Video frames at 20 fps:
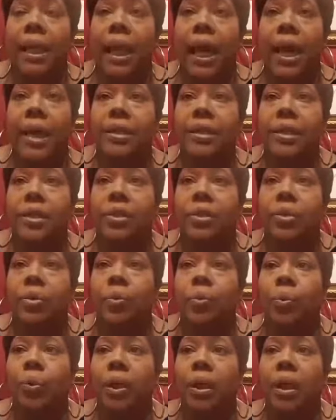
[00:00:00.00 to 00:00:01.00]
class is
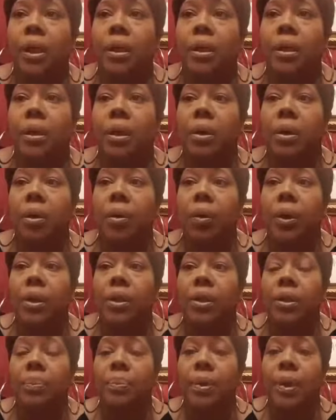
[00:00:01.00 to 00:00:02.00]
really going
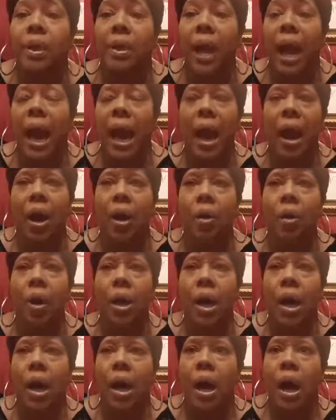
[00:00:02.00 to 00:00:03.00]
to be how
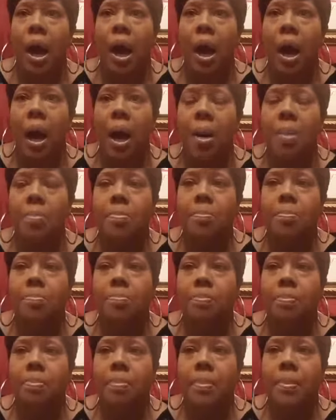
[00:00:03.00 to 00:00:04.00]

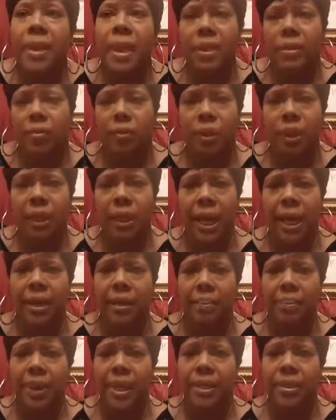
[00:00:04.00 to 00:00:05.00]
it's really kind
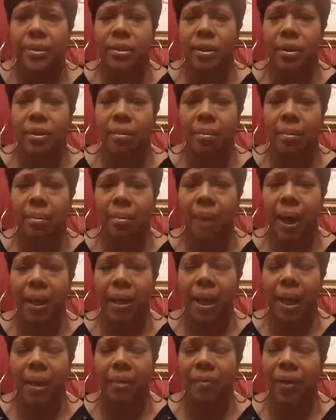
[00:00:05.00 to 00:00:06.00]
of based on my
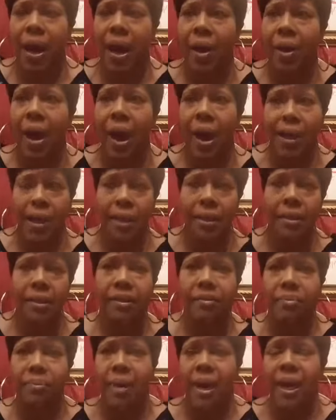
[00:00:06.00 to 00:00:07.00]
life, how I could
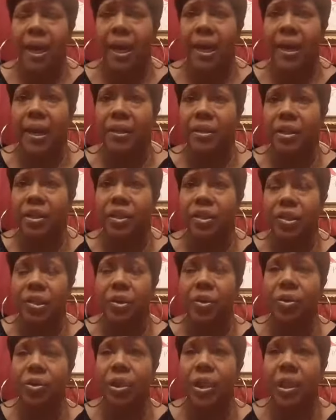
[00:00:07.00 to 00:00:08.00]
lift my hands in
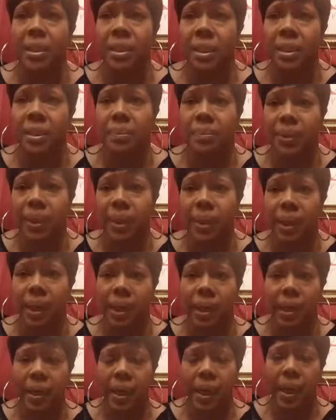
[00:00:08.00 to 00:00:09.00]
church and just be
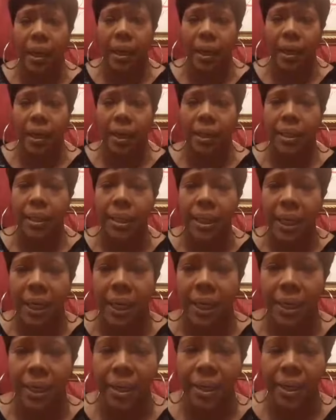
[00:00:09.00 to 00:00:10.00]
a
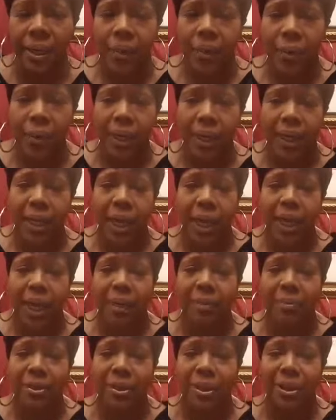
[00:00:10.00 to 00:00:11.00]
nut when it
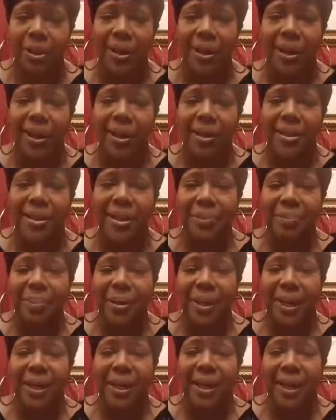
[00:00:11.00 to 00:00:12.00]
came to
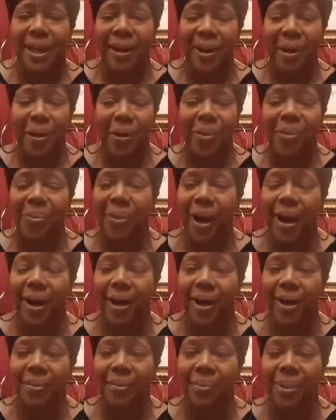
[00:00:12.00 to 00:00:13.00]
being at home,
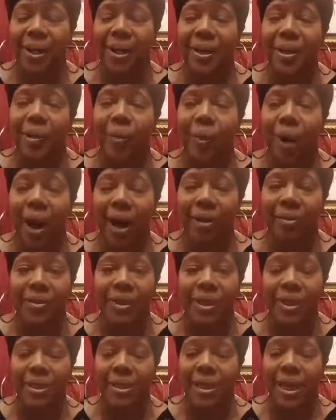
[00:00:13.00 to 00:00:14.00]
right? And being a wife,
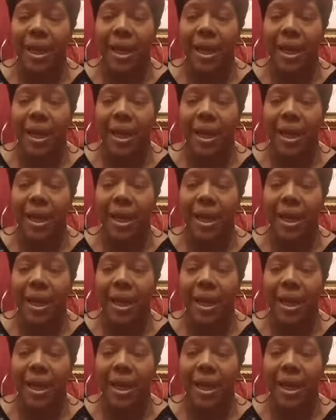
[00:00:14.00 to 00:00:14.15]
because